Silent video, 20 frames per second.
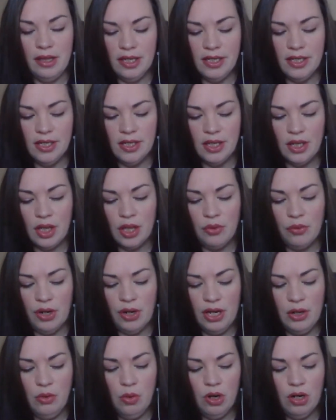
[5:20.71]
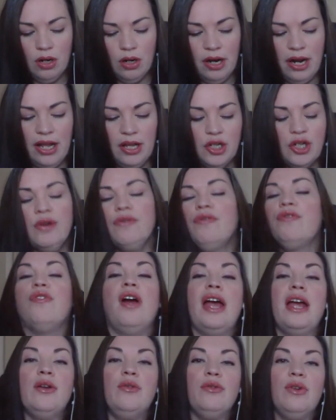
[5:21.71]
This is a 3/4 inch
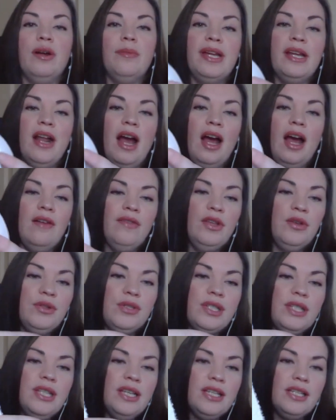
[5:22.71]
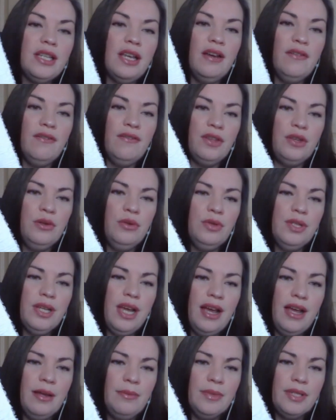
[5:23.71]
frayed ribbon. I've used this a few
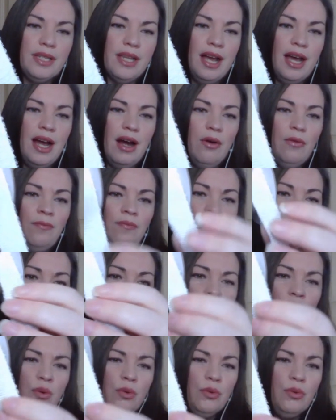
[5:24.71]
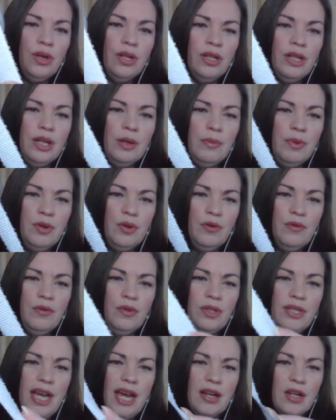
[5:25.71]
times now. Really
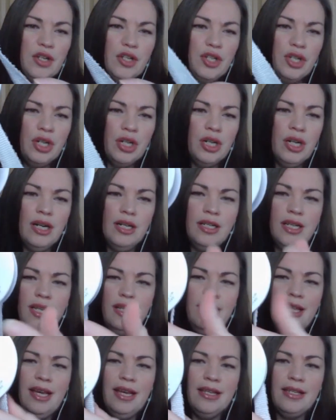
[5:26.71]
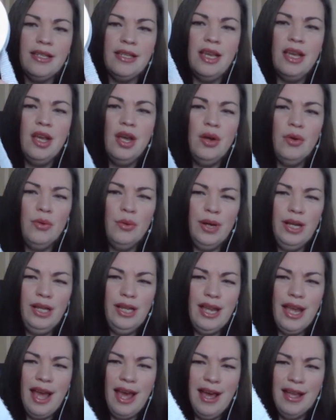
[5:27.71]
beautiful texture to this.
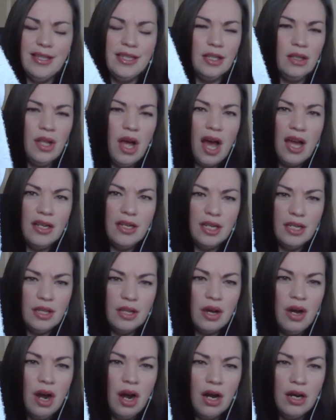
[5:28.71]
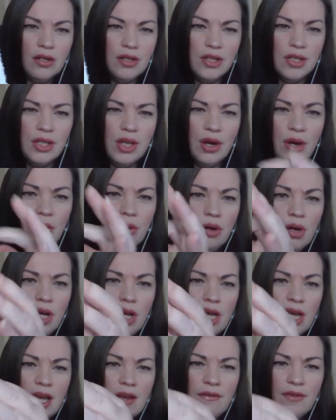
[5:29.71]
Really adds a lot to the card. So
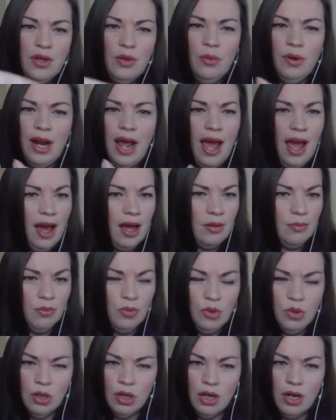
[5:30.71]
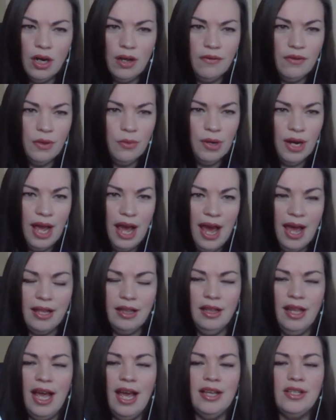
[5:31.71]
if you want to add more, if you want to
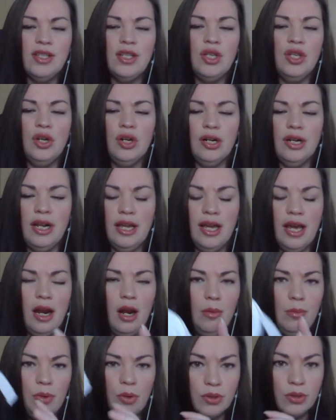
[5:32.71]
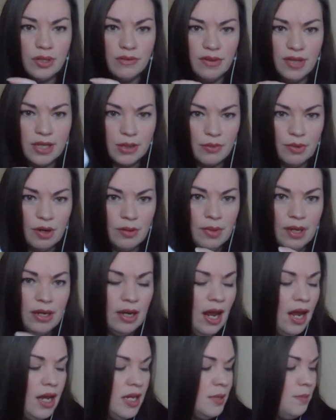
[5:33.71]
add less, you're going to get a bolt of this
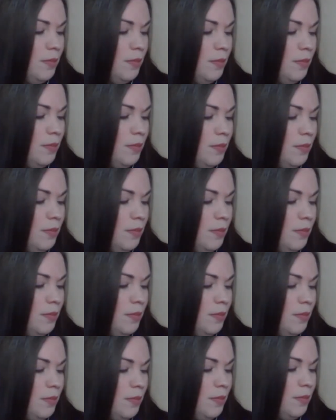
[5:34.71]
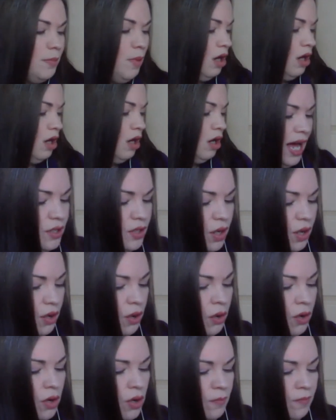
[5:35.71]
ribbon as part of the class.
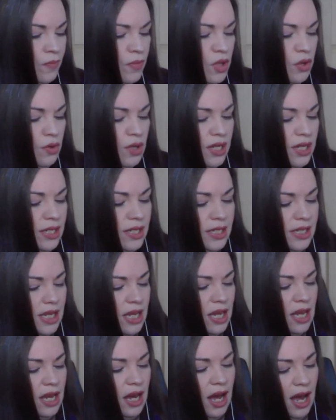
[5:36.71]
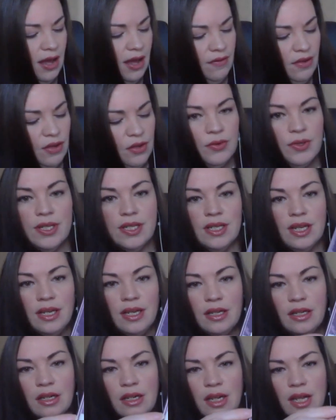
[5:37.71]
So you can see I've
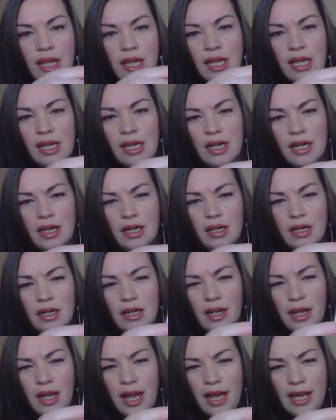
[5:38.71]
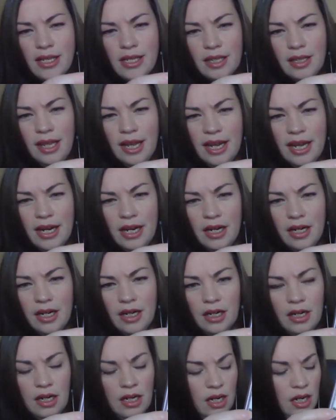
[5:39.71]
used it here as a
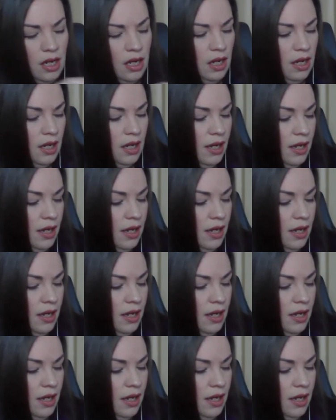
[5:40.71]
layer.